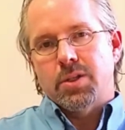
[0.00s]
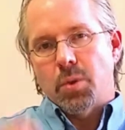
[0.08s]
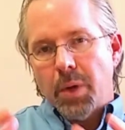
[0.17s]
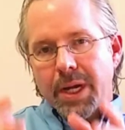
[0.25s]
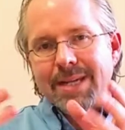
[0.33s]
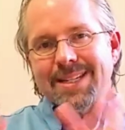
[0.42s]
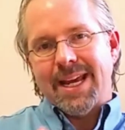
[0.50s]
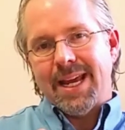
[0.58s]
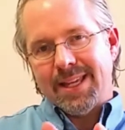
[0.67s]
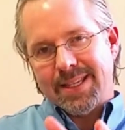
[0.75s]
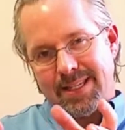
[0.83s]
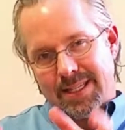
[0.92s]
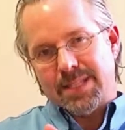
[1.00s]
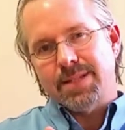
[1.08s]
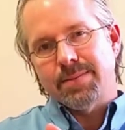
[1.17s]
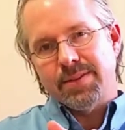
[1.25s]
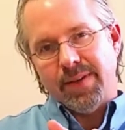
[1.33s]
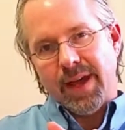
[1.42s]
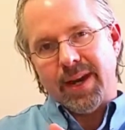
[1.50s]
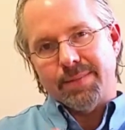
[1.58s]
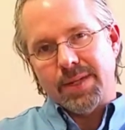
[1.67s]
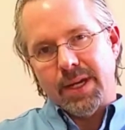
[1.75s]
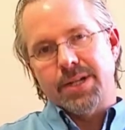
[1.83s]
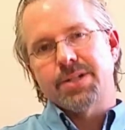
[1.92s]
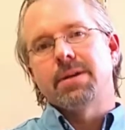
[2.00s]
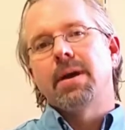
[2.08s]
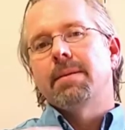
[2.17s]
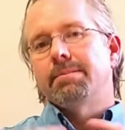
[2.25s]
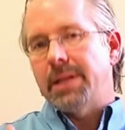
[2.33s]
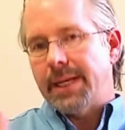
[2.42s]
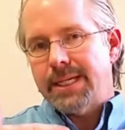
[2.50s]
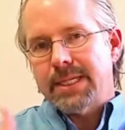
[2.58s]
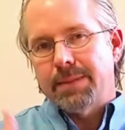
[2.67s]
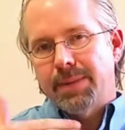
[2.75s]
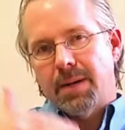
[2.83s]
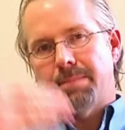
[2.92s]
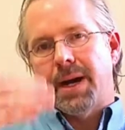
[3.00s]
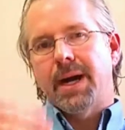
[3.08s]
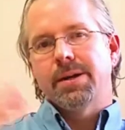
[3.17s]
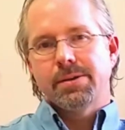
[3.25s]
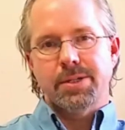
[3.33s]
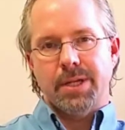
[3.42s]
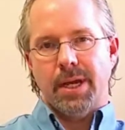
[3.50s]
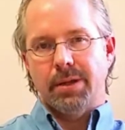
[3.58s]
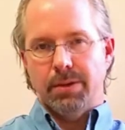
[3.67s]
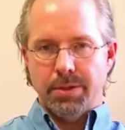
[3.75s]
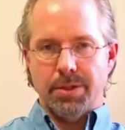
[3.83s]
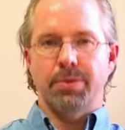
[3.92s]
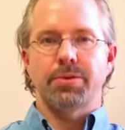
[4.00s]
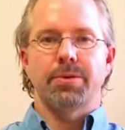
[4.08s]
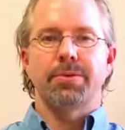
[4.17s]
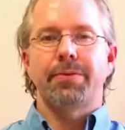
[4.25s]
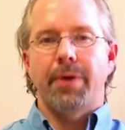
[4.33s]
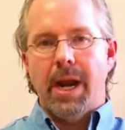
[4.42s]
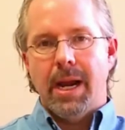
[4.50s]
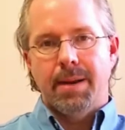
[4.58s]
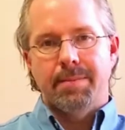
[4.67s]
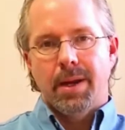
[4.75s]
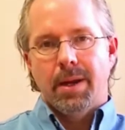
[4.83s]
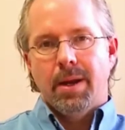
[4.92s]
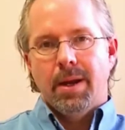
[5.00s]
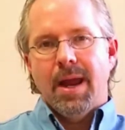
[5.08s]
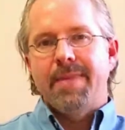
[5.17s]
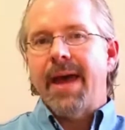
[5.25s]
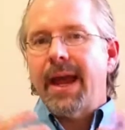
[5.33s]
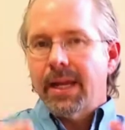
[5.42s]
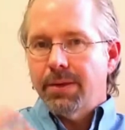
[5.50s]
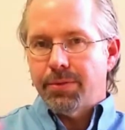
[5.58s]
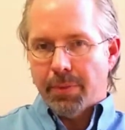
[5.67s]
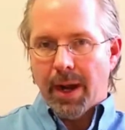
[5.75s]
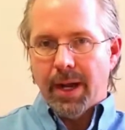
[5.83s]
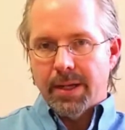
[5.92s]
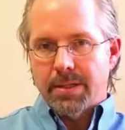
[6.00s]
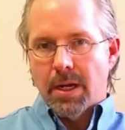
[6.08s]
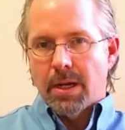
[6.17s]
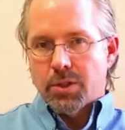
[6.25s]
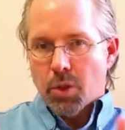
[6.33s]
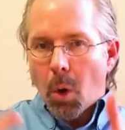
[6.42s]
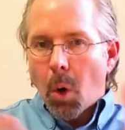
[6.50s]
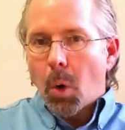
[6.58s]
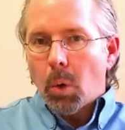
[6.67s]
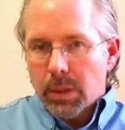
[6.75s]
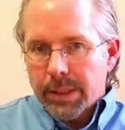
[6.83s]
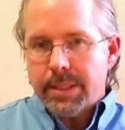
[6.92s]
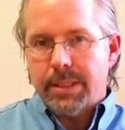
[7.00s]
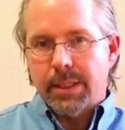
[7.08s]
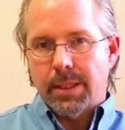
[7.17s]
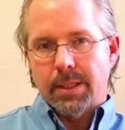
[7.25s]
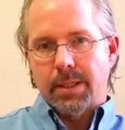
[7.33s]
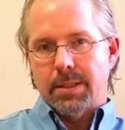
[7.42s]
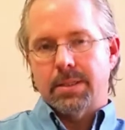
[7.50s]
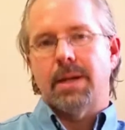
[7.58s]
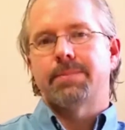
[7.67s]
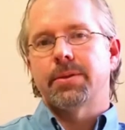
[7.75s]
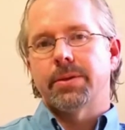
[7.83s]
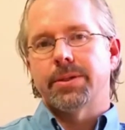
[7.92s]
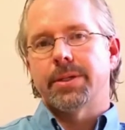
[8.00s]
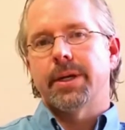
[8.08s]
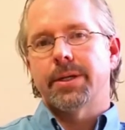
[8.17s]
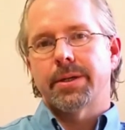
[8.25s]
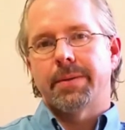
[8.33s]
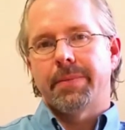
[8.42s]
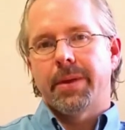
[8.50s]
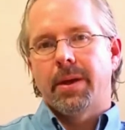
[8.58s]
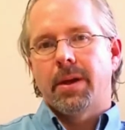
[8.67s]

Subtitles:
So we can take the systems of adaptation, place them in a biopsychosocial frame, and that gives rise to holistic conceptualization.